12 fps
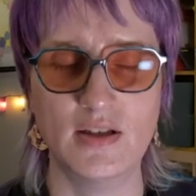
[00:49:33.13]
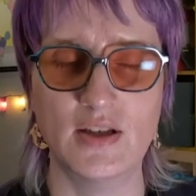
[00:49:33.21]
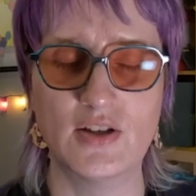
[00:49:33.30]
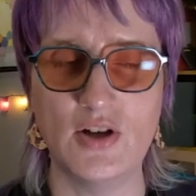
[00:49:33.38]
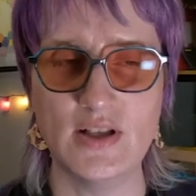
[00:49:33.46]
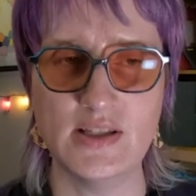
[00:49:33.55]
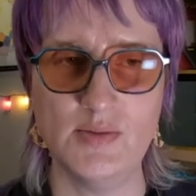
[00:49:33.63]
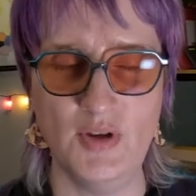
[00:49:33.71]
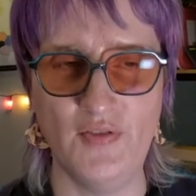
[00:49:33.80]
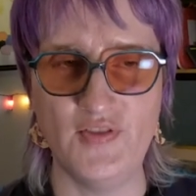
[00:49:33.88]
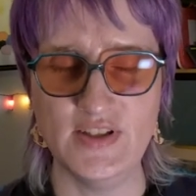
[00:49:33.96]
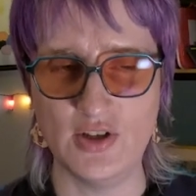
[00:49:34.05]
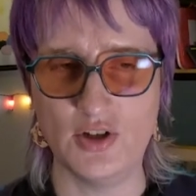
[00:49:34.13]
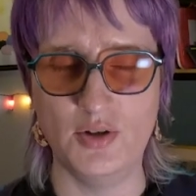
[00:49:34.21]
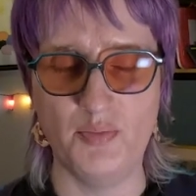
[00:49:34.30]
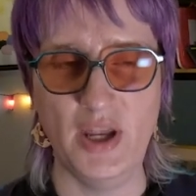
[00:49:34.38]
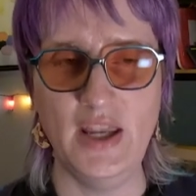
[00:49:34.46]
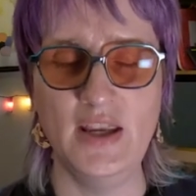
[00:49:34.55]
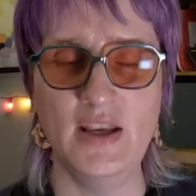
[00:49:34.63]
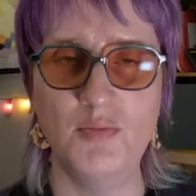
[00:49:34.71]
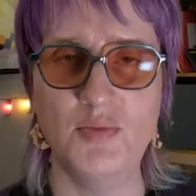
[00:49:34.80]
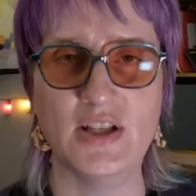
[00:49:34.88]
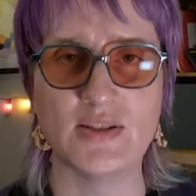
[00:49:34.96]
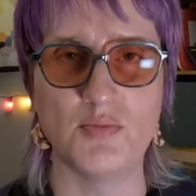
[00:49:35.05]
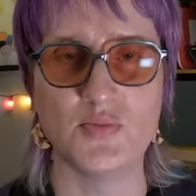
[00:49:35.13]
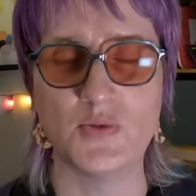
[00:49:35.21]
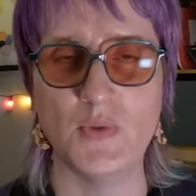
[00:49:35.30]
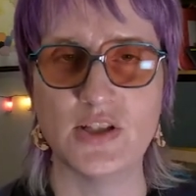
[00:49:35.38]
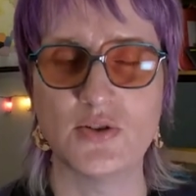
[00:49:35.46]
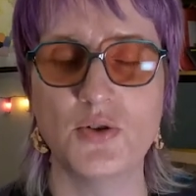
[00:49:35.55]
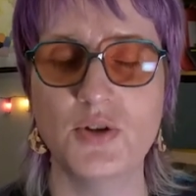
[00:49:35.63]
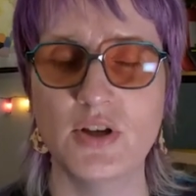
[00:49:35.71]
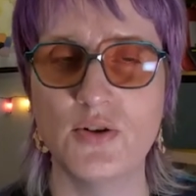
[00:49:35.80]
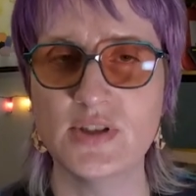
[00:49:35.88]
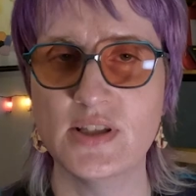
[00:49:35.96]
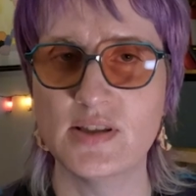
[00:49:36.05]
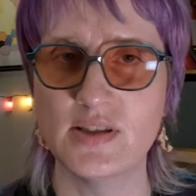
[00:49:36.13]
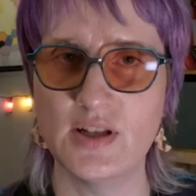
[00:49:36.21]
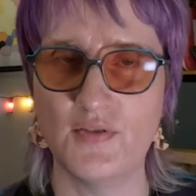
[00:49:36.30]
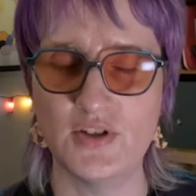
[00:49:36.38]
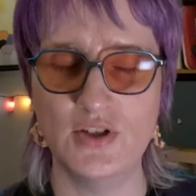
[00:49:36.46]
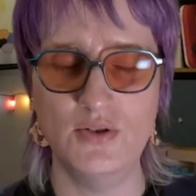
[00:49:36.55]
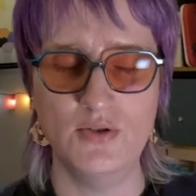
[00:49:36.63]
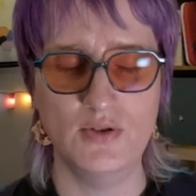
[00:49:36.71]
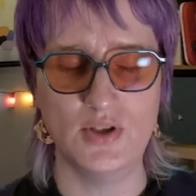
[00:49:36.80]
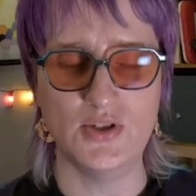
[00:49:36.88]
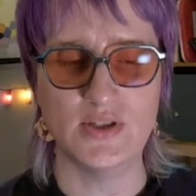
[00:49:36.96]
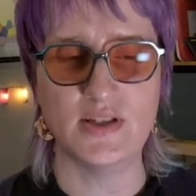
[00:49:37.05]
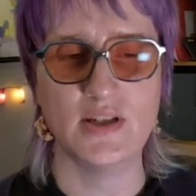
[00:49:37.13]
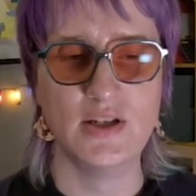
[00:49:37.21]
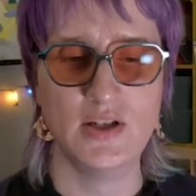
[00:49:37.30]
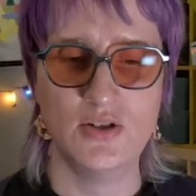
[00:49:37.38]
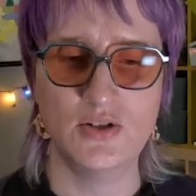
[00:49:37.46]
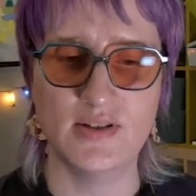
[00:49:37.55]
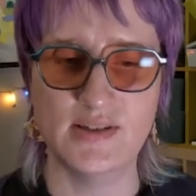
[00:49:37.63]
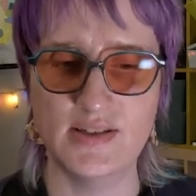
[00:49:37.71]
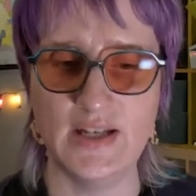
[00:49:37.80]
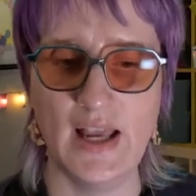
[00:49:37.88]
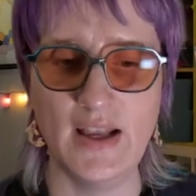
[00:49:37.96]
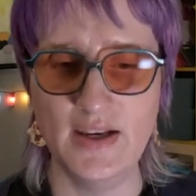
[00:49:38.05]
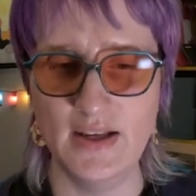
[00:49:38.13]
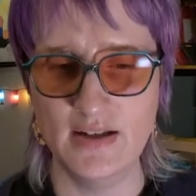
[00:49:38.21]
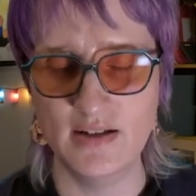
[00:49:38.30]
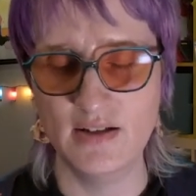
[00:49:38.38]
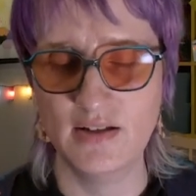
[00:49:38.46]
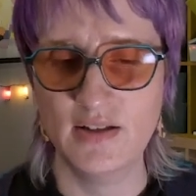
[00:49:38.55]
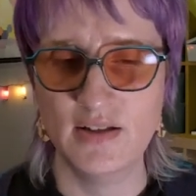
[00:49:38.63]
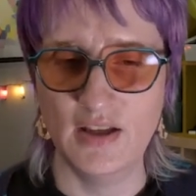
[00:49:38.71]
It causes me physical pain because of my scoliosis and stuff too. Just, just standing.